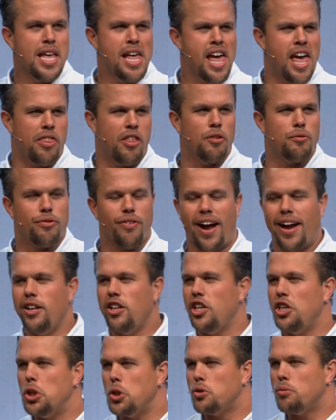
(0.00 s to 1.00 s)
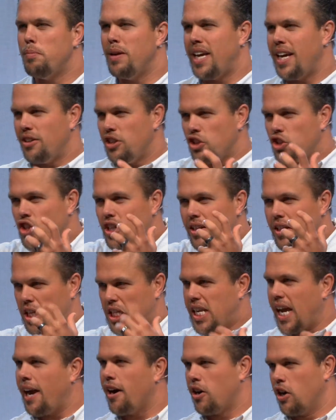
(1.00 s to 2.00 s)
And then finally, you begin to see the
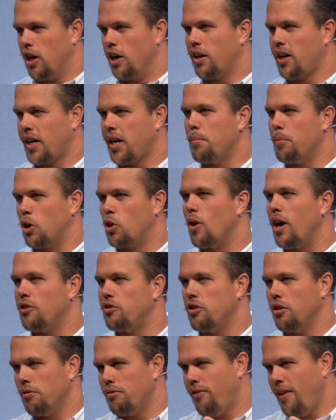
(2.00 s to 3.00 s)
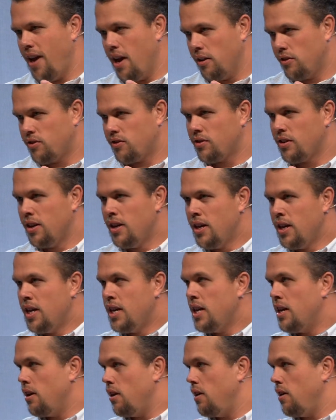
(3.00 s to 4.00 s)
terror come across their face.
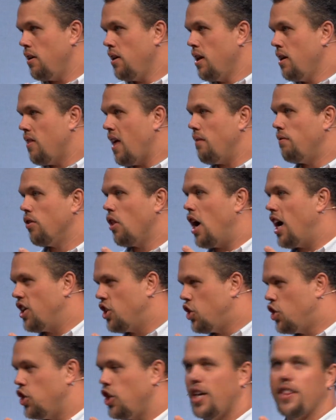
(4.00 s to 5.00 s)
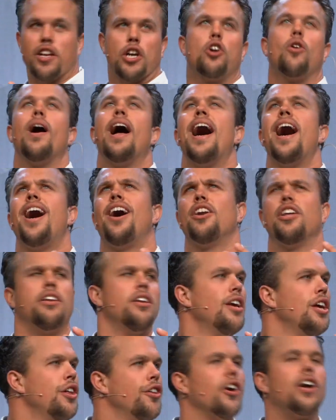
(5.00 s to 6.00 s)
They've lost you in the crowd, and
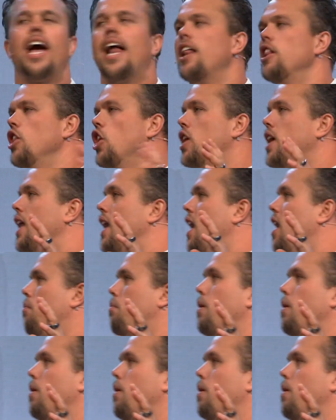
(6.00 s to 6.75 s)
they're kind of looking up